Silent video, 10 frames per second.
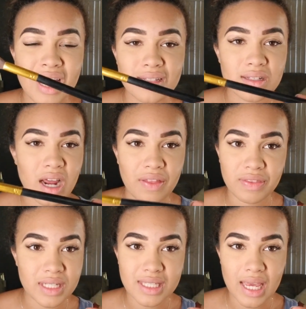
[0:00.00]
It's not
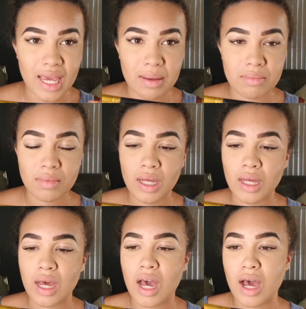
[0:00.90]
the same,
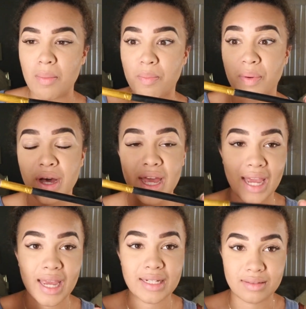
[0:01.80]
but
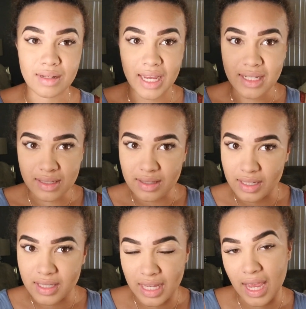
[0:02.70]
it's the
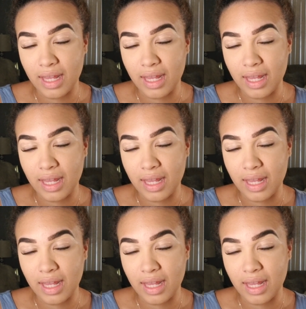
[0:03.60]
same,